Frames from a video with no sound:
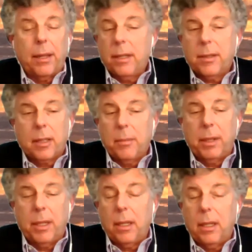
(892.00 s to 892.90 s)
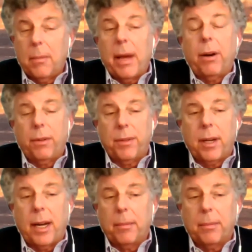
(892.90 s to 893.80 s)
it's going to be a matter of
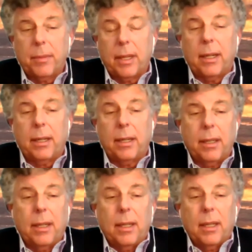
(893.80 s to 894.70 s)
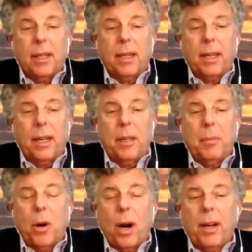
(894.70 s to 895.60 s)
time. Like, like any
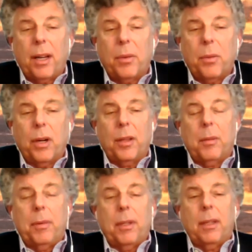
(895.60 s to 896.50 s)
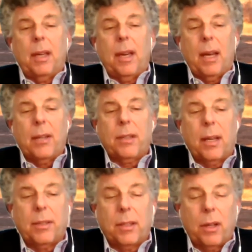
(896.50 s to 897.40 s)
market where the bid and the ask
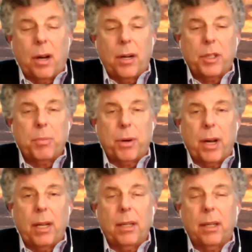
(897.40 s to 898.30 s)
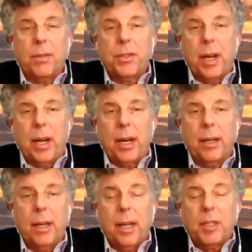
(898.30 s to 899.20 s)
has a large spread, its
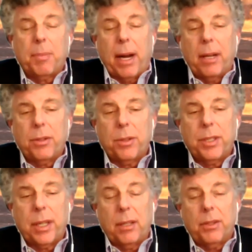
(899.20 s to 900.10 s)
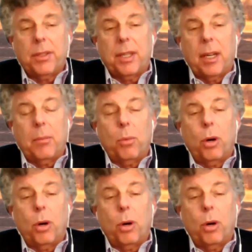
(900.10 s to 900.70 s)
buyers and sellers getting more